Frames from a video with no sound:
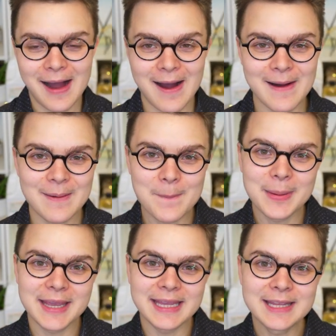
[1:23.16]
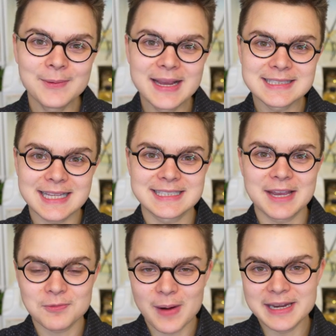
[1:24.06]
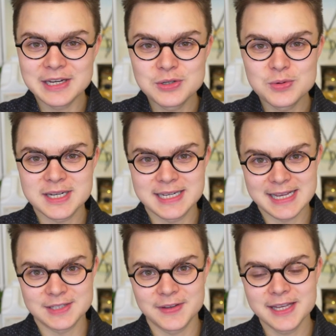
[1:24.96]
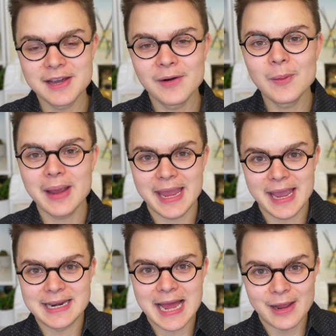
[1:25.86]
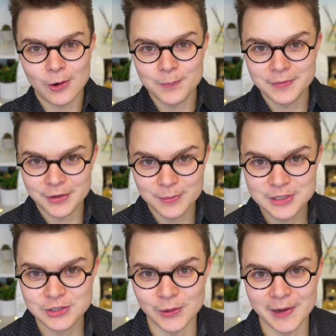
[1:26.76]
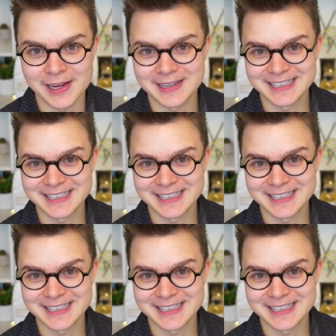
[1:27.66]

Um, but anyways, let's get right into today's video and I hope that you enjoy.